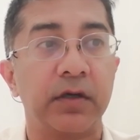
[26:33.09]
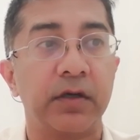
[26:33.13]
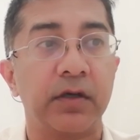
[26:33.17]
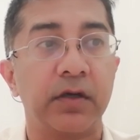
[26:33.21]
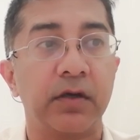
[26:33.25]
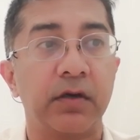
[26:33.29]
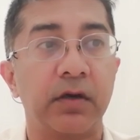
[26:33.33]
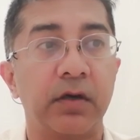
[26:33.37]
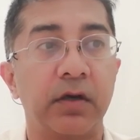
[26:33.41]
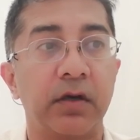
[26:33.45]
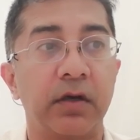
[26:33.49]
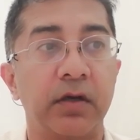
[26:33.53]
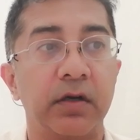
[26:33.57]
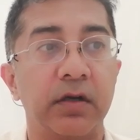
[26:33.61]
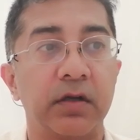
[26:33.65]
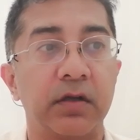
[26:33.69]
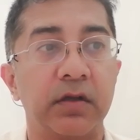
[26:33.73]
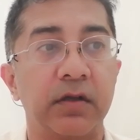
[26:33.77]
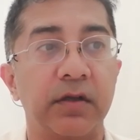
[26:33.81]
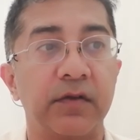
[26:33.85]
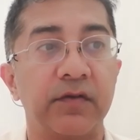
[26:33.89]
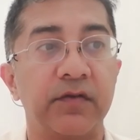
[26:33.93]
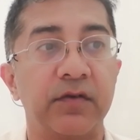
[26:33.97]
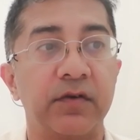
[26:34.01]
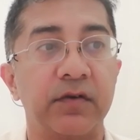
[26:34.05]
Yarn
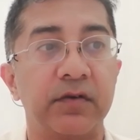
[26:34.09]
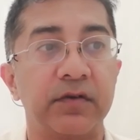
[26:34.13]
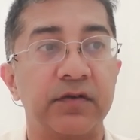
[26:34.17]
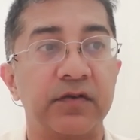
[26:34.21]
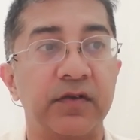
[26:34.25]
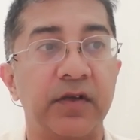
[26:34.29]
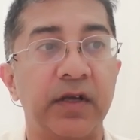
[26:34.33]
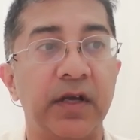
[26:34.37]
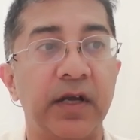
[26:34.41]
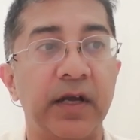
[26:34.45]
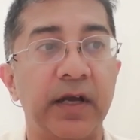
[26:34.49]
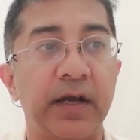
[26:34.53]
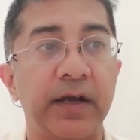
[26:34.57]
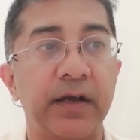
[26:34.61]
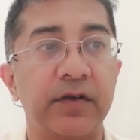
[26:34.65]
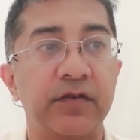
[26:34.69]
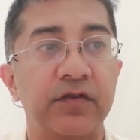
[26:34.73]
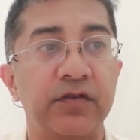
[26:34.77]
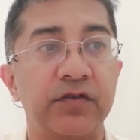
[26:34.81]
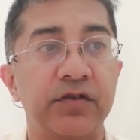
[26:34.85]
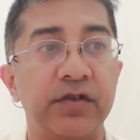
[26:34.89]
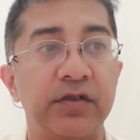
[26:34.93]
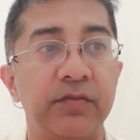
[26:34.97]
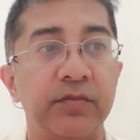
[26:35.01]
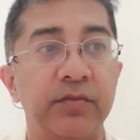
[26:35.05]
clusters.
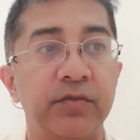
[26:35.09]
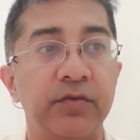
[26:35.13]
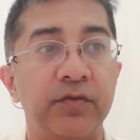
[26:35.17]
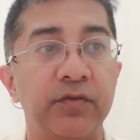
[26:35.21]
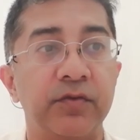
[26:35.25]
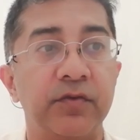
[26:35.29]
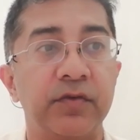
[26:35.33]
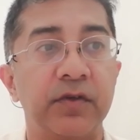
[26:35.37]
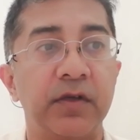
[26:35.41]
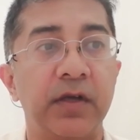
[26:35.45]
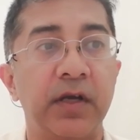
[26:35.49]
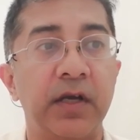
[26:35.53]
XGBoost